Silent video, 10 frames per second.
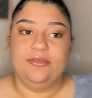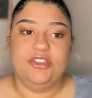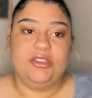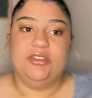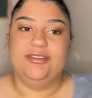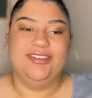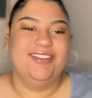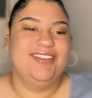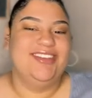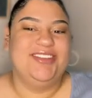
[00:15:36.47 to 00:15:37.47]

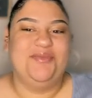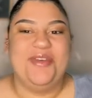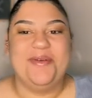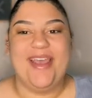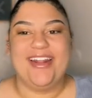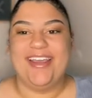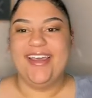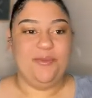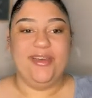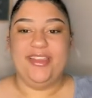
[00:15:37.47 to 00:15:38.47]
Just be ready.
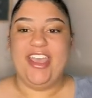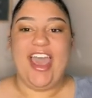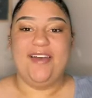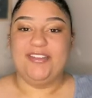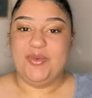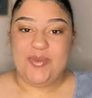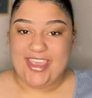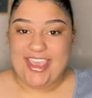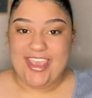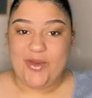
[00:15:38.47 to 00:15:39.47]
Whether you have to
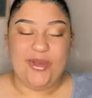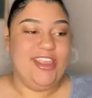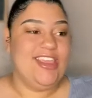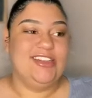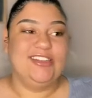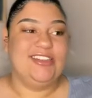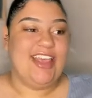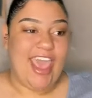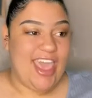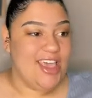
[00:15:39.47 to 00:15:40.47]
pee, whether you just
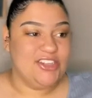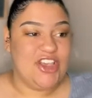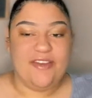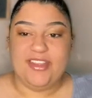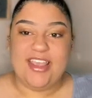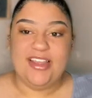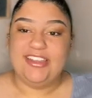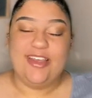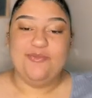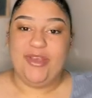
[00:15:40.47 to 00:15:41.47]
ate because you have to eat
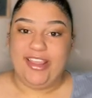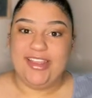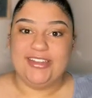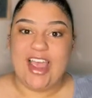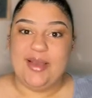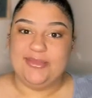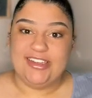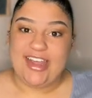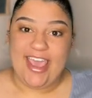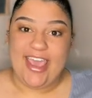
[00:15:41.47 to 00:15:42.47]
10 billion times a
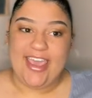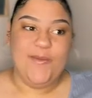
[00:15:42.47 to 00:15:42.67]
day,